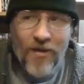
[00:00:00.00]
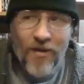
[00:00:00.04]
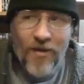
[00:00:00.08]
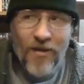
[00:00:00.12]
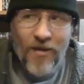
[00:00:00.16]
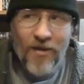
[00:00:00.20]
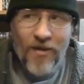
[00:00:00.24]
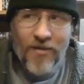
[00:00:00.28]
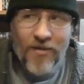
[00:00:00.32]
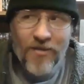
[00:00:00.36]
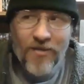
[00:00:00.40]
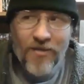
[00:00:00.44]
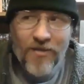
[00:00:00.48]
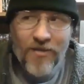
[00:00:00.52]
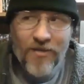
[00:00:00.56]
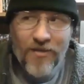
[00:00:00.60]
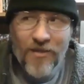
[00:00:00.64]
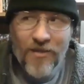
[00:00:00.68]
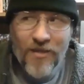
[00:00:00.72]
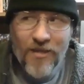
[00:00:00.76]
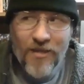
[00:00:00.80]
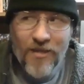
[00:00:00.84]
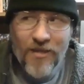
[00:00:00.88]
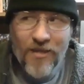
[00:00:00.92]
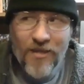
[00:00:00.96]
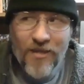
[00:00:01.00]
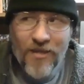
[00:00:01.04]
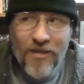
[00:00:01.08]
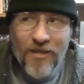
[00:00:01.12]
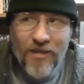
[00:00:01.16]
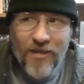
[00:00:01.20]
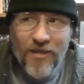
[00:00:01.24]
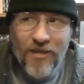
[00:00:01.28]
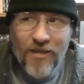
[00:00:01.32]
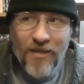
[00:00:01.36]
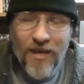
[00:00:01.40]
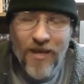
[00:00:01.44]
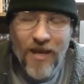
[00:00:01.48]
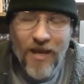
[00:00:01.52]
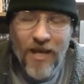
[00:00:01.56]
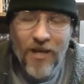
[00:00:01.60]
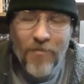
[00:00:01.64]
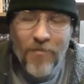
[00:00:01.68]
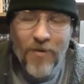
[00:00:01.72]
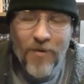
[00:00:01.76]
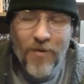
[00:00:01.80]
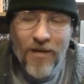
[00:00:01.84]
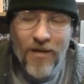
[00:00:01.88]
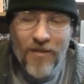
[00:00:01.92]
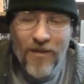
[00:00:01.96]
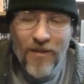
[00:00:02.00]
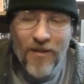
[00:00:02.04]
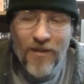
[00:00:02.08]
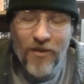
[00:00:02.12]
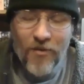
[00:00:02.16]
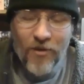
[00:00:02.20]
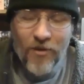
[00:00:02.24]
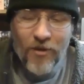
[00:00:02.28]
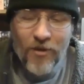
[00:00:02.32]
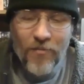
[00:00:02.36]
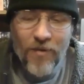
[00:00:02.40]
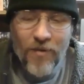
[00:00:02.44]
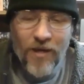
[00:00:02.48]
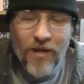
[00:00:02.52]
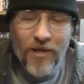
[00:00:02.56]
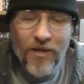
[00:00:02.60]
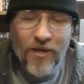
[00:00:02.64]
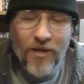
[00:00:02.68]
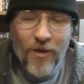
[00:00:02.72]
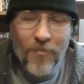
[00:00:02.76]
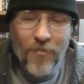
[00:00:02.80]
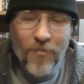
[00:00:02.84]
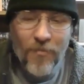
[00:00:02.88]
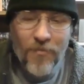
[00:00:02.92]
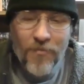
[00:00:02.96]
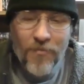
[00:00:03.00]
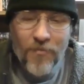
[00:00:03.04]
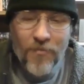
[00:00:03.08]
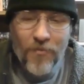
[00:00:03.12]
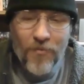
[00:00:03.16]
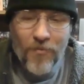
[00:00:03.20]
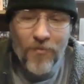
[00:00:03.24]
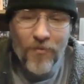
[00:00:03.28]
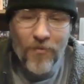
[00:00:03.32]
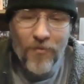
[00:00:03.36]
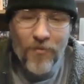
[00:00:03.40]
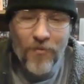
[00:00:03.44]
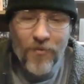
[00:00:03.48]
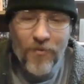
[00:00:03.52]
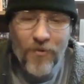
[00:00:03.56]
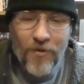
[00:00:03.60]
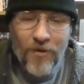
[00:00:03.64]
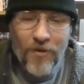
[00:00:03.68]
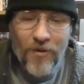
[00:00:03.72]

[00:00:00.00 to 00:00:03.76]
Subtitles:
Because the anime I think only made it up through